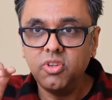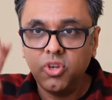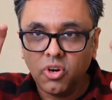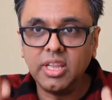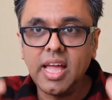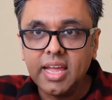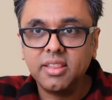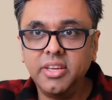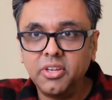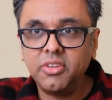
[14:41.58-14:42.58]
Your like
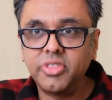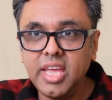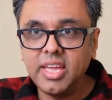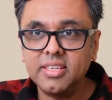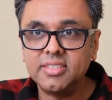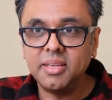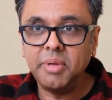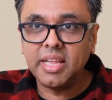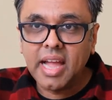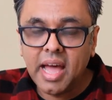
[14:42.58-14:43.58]
little things and
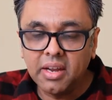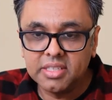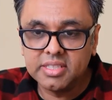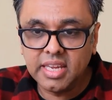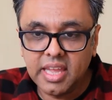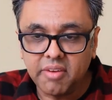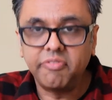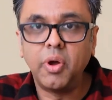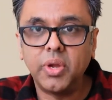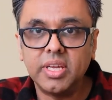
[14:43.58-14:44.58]
be like, how does it get
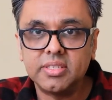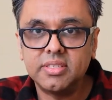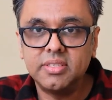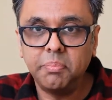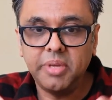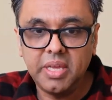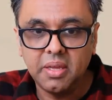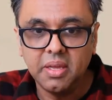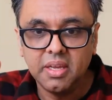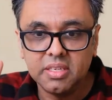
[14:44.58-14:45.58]
focused to
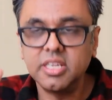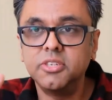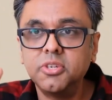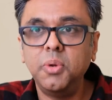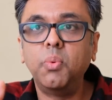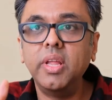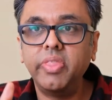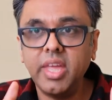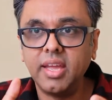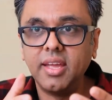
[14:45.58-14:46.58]
be essentially one
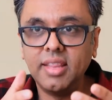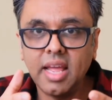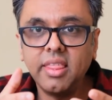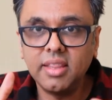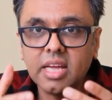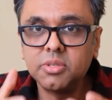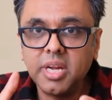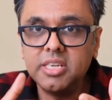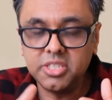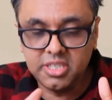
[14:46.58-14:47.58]
thing? And I think that's what
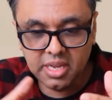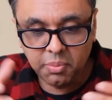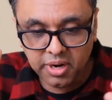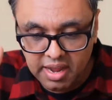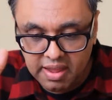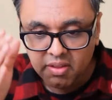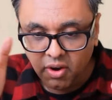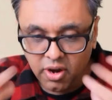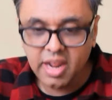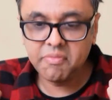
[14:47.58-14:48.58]
I just did when I
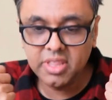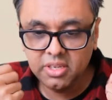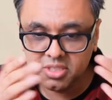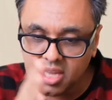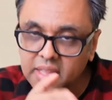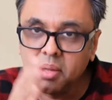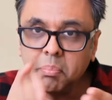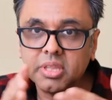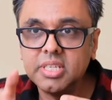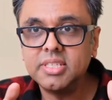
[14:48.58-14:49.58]
heard everything you said and then
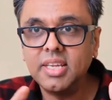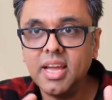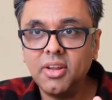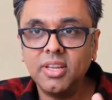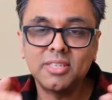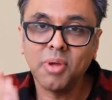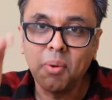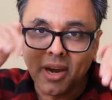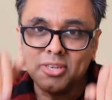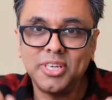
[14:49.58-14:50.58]
put these together. And that's why I
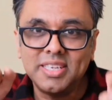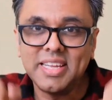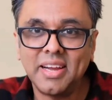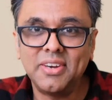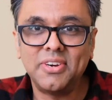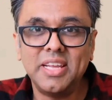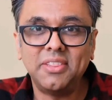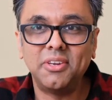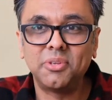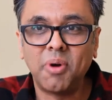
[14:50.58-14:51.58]
wanted you to dig
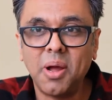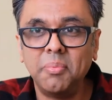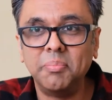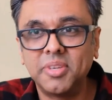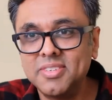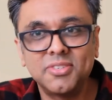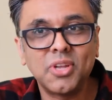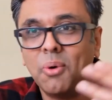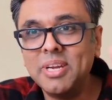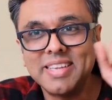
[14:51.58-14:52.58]
underneath those problems, because there's
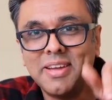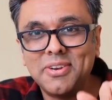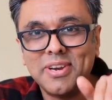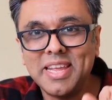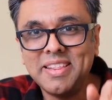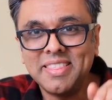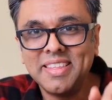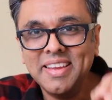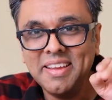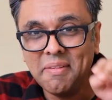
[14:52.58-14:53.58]
always underneath
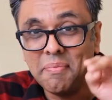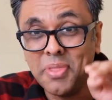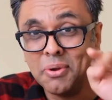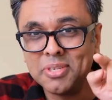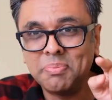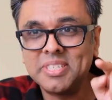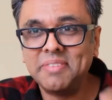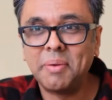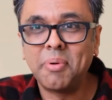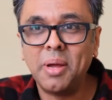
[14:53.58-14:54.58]
those
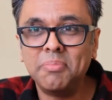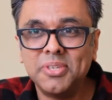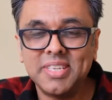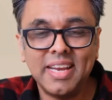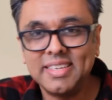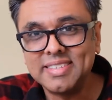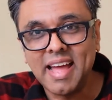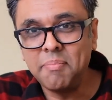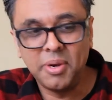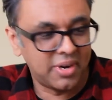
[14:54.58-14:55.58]
specific problems you said, because
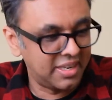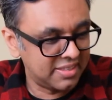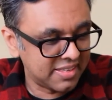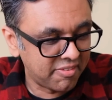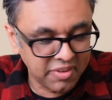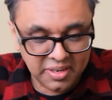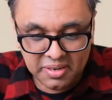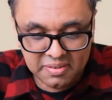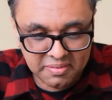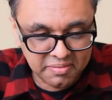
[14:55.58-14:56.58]
I've been running a
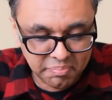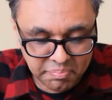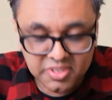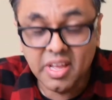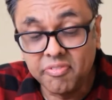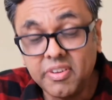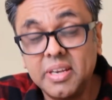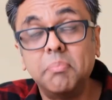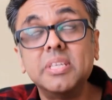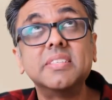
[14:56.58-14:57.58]
self-funded
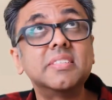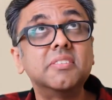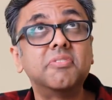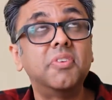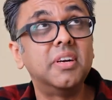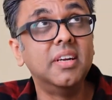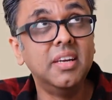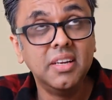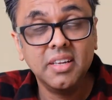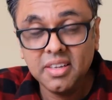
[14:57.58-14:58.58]
self-funded businesses for
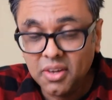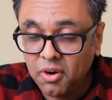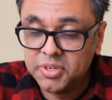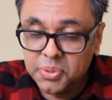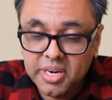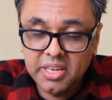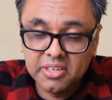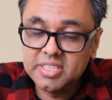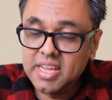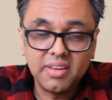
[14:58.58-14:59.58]
over 20
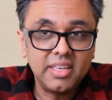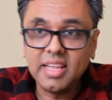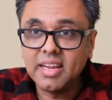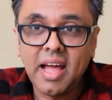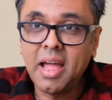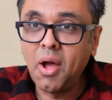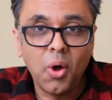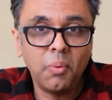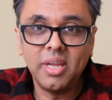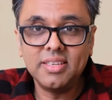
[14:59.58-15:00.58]
years now. And like, I
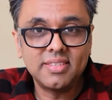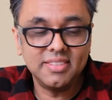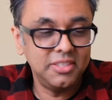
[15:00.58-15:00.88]
always